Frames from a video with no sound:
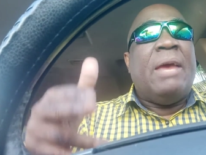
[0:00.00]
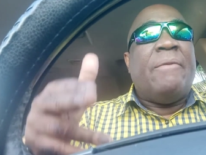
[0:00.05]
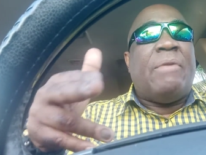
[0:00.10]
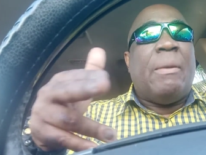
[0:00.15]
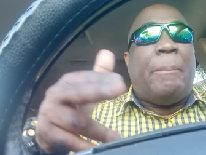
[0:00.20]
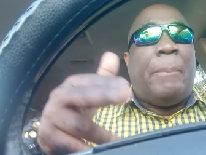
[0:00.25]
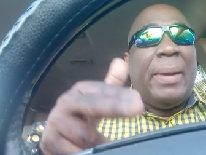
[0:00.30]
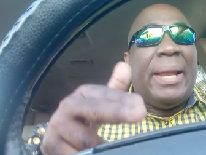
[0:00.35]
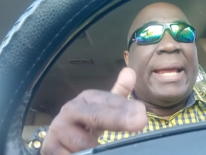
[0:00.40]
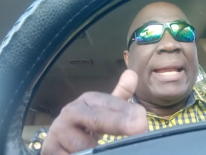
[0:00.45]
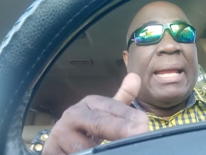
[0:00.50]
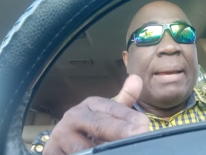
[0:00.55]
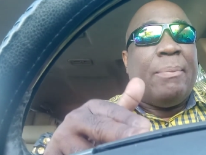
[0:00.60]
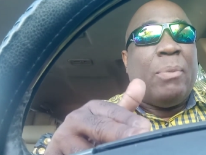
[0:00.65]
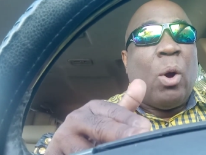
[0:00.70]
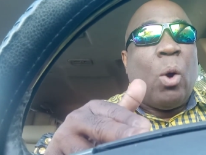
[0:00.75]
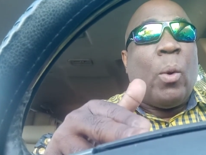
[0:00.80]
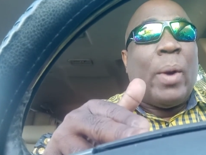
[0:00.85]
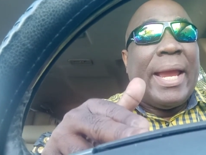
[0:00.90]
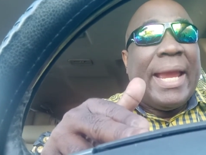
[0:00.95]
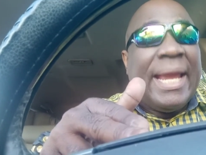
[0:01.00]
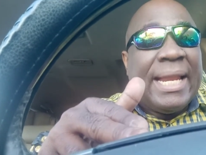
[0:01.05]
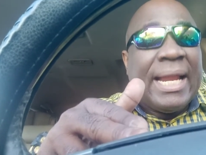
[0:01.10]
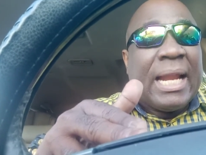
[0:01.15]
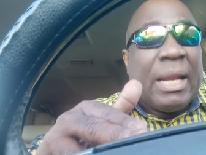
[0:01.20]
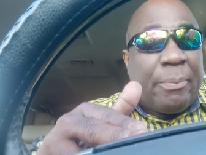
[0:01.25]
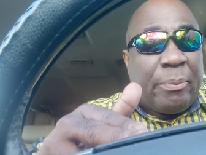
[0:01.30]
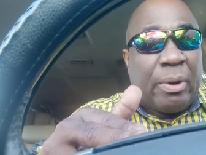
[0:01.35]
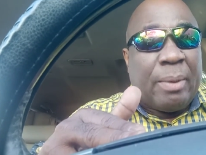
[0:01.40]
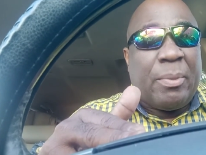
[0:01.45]
to play them now in
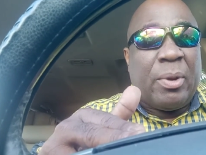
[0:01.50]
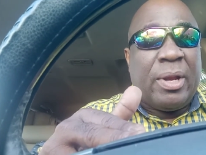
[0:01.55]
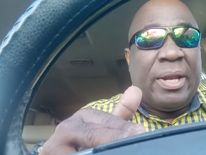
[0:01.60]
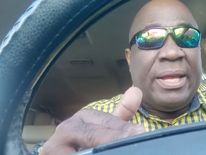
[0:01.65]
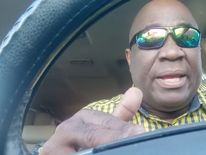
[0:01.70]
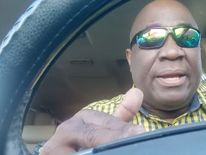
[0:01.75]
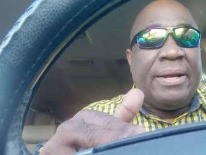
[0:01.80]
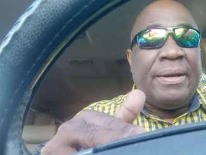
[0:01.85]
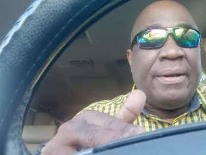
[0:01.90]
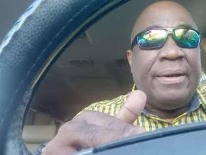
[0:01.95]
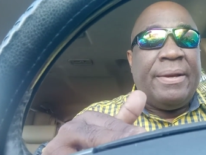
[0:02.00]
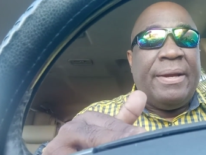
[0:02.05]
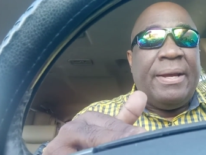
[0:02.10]
the Premier League.